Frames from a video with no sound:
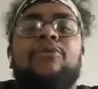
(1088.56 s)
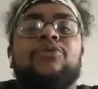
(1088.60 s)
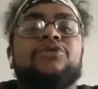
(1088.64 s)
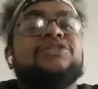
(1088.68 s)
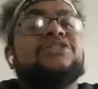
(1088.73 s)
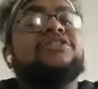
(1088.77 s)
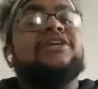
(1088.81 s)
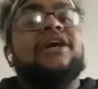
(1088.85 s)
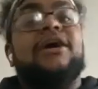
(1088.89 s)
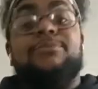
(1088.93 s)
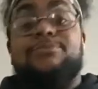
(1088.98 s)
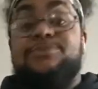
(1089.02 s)

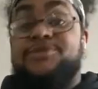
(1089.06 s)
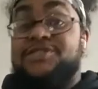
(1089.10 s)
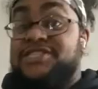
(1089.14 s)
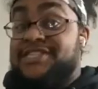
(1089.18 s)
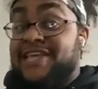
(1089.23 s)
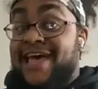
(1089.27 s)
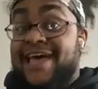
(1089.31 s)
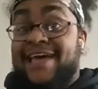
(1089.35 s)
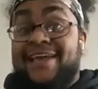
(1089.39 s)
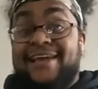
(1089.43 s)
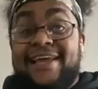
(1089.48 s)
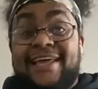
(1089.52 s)
was
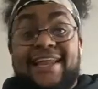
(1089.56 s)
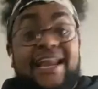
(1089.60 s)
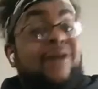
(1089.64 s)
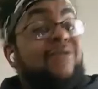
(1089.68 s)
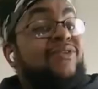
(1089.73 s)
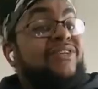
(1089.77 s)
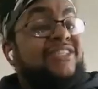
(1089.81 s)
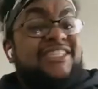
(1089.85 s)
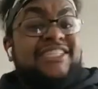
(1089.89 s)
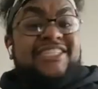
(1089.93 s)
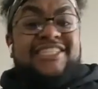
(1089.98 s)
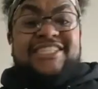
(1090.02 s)
upset and I
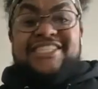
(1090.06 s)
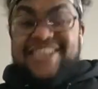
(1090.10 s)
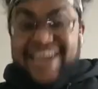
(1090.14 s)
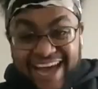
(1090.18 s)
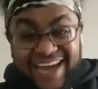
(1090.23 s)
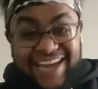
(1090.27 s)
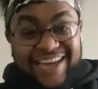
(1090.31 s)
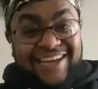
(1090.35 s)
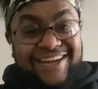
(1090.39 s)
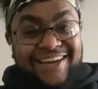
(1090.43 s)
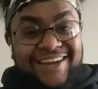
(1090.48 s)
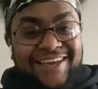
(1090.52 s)
was
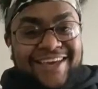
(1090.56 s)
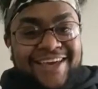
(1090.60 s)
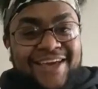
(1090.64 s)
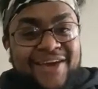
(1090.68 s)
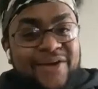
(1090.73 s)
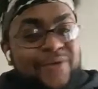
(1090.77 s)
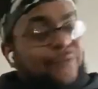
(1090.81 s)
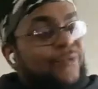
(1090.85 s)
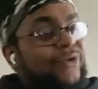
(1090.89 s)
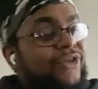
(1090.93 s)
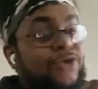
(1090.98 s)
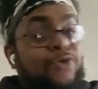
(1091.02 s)
tight
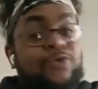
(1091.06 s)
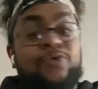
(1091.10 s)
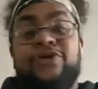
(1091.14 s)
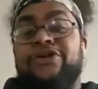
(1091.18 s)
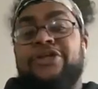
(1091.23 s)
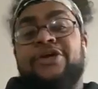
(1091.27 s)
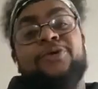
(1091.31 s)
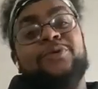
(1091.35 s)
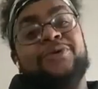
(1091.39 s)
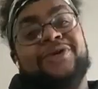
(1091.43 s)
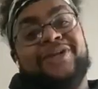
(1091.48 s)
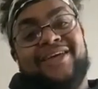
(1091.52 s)
when you were
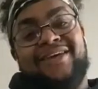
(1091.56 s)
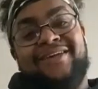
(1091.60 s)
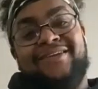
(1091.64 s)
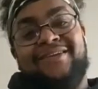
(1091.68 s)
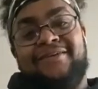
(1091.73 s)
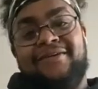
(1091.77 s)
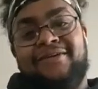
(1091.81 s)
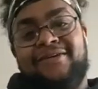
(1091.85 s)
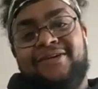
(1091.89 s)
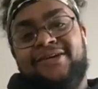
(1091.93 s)
doing it.